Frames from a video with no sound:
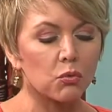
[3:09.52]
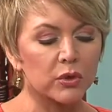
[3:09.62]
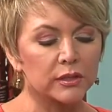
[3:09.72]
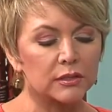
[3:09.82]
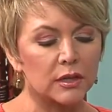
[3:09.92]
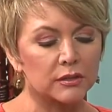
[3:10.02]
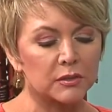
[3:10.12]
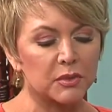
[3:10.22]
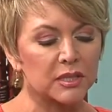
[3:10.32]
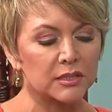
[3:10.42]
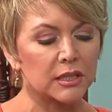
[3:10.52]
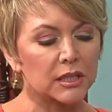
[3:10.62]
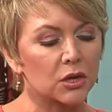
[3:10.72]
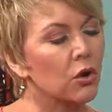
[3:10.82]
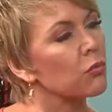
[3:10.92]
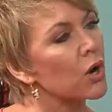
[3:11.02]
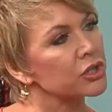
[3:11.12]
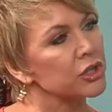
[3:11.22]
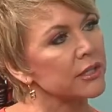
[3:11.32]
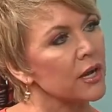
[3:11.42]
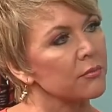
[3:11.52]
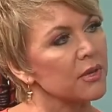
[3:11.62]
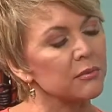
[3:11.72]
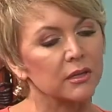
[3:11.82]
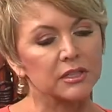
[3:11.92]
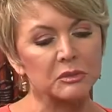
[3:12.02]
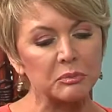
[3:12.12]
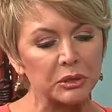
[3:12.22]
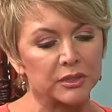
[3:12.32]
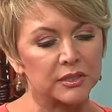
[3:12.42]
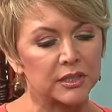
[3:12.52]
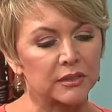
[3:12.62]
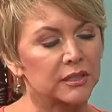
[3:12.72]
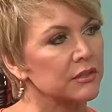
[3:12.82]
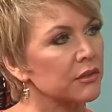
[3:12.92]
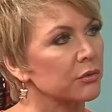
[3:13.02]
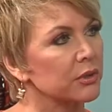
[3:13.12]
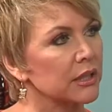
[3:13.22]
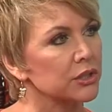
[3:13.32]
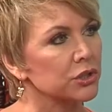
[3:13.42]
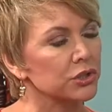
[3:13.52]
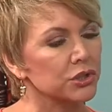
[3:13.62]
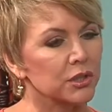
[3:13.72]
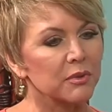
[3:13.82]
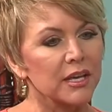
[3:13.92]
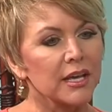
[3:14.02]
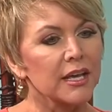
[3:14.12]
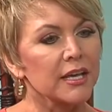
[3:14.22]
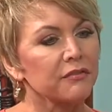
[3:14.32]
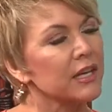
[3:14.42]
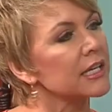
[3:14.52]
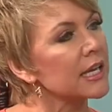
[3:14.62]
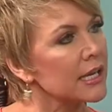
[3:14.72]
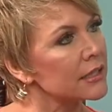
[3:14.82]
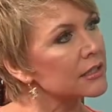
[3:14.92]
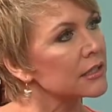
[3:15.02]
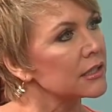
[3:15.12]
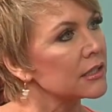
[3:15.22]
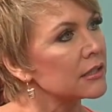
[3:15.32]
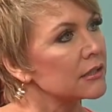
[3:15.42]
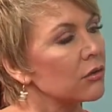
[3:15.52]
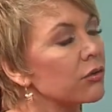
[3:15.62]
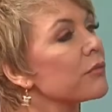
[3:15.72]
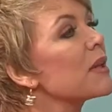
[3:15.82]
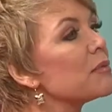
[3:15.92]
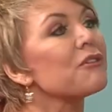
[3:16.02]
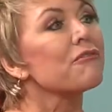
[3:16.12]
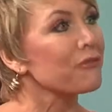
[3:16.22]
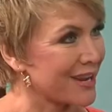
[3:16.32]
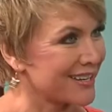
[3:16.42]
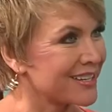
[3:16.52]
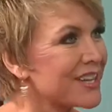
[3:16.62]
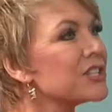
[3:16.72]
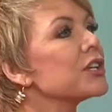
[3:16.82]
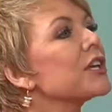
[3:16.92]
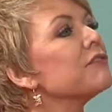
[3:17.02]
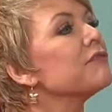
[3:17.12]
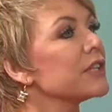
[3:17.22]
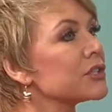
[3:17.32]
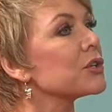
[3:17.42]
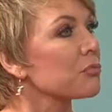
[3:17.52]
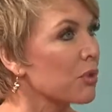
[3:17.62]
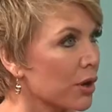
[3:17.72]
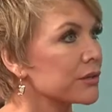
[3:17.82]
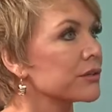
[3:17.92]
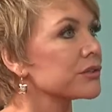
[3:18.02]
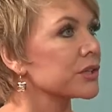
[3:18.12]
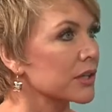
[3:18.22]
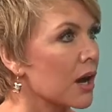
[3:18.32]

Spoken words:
When somebody's sitting at home watching now, maybe experiencing this in their relationship, if they can't or maybe afraid to convince their partner to